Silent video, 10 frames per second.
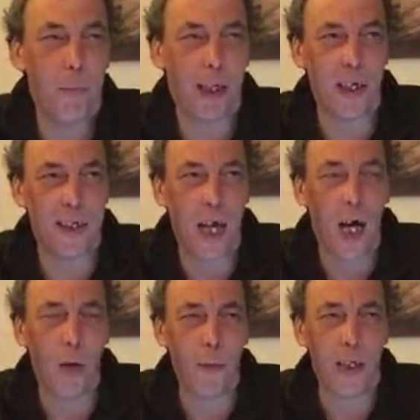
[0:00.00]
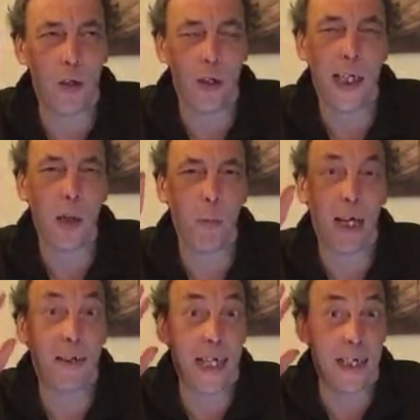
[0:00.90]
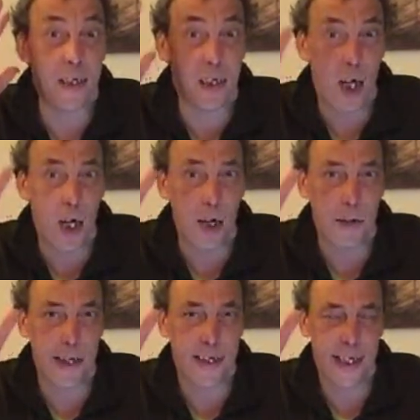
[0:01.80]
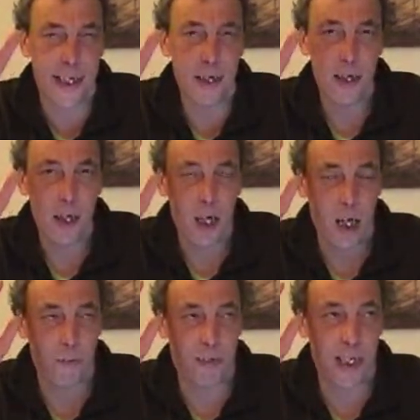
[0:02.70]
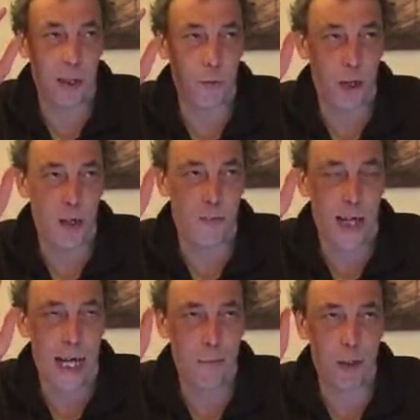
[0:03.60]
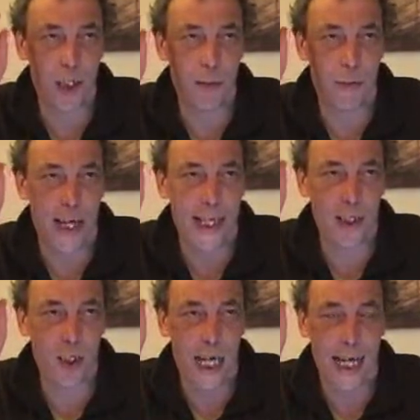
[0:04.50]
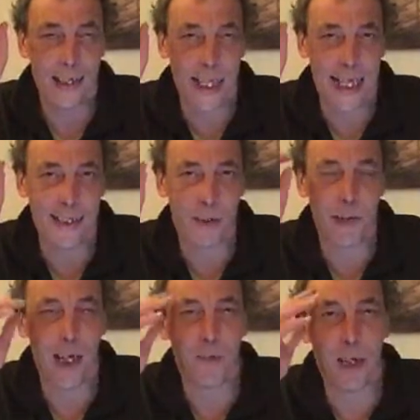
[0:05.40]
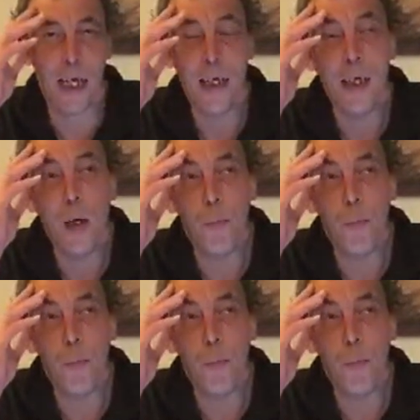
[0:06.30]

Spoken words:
because are we talking about the entirety of the Rover MG range and the history of it?